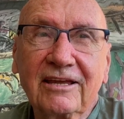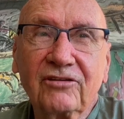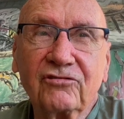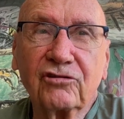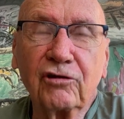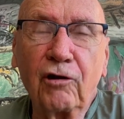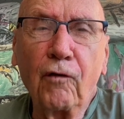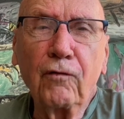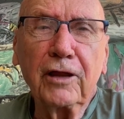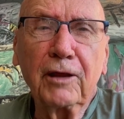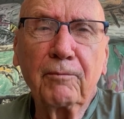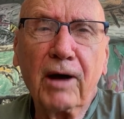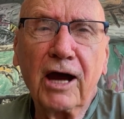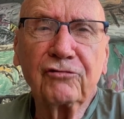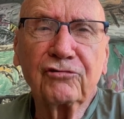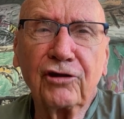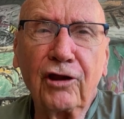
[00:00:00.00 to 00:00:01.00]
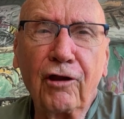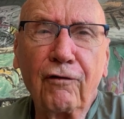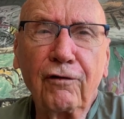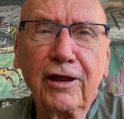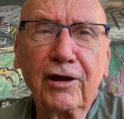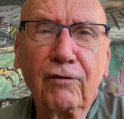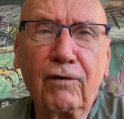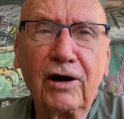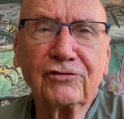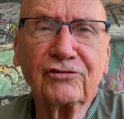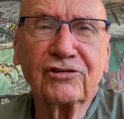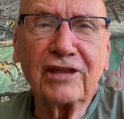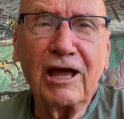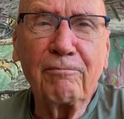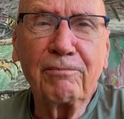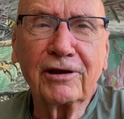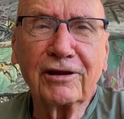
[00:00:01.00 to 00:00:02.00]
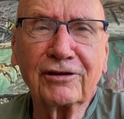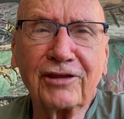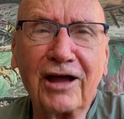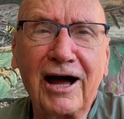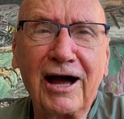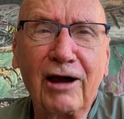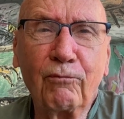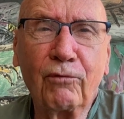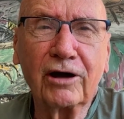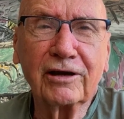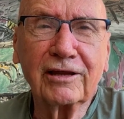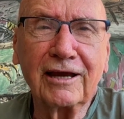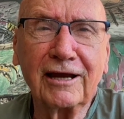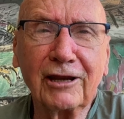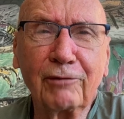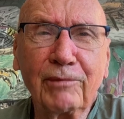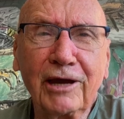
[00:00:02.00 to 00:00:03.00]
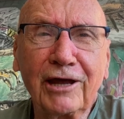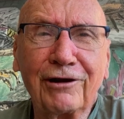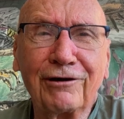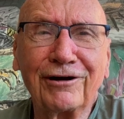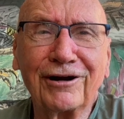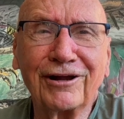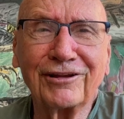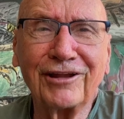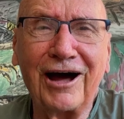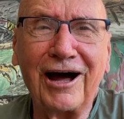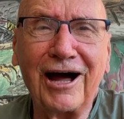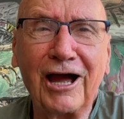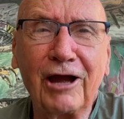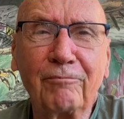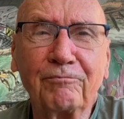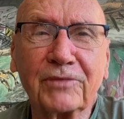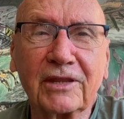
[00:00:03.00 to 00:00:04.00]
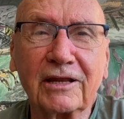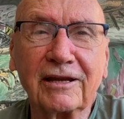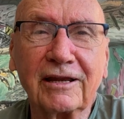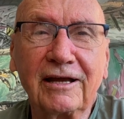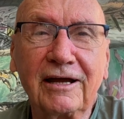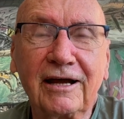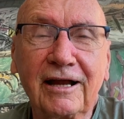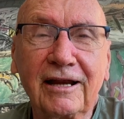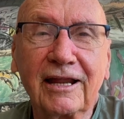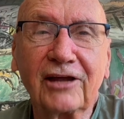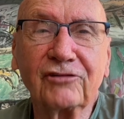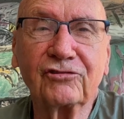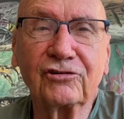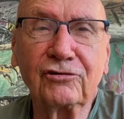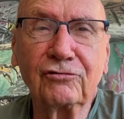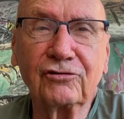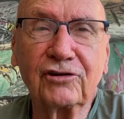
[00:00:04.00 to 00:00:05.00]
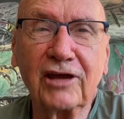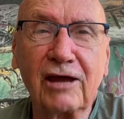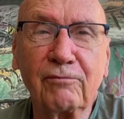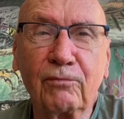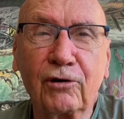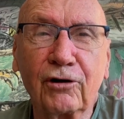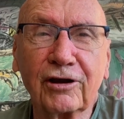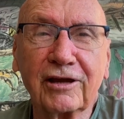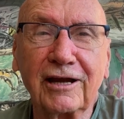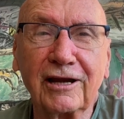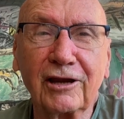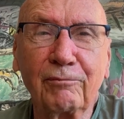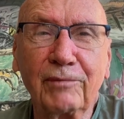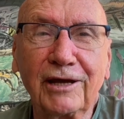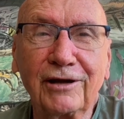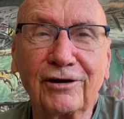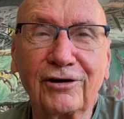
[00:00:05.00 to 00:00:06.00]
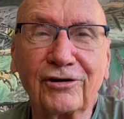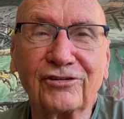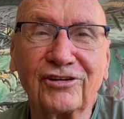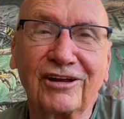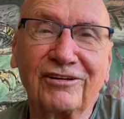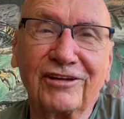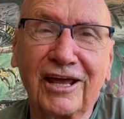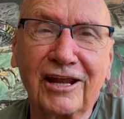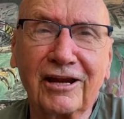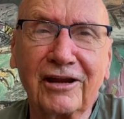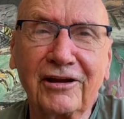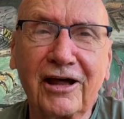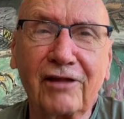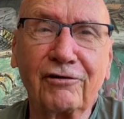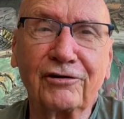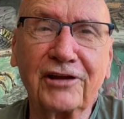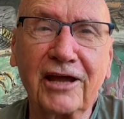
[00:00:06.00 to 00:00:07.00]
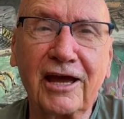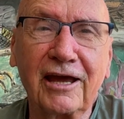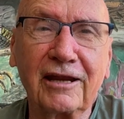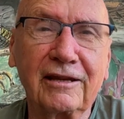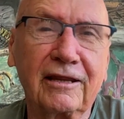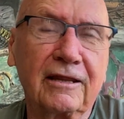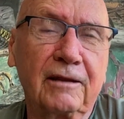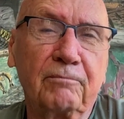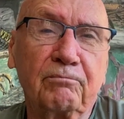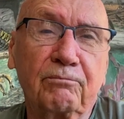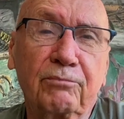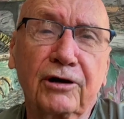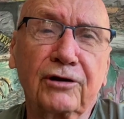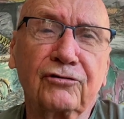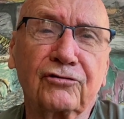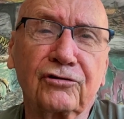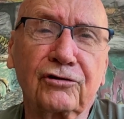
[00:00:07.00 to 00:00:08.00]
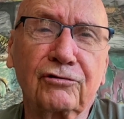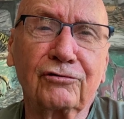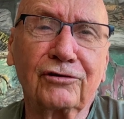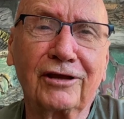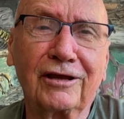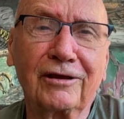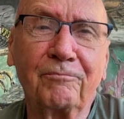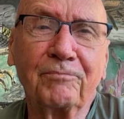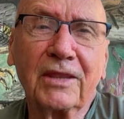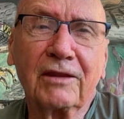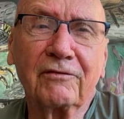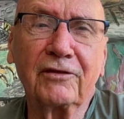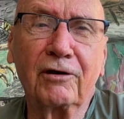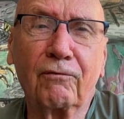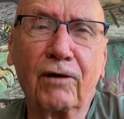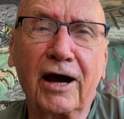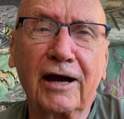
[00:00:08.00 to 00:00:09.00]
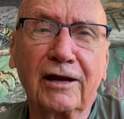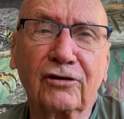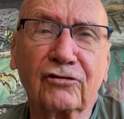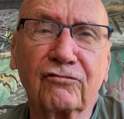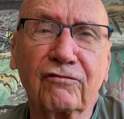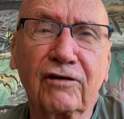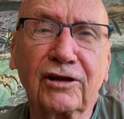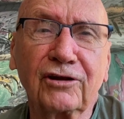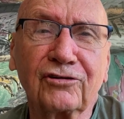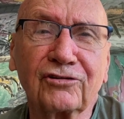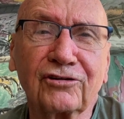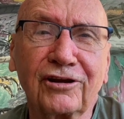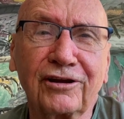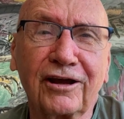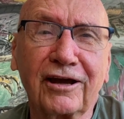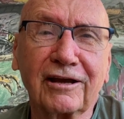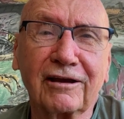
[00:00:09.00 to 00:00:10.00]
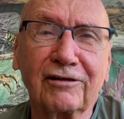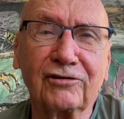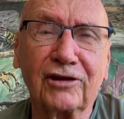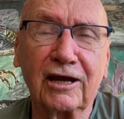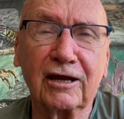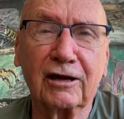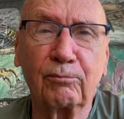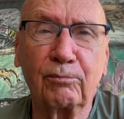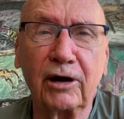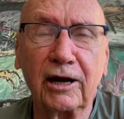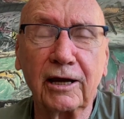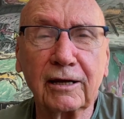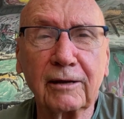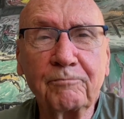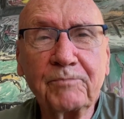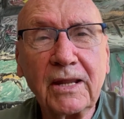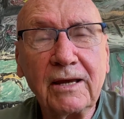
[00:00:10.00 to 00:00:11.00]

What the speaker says: slowly, one step at a time, 1 kilometer at a time. Let's do 10 more kilometers and then another 10, and then pretty soon the ride is finished and I could take a break.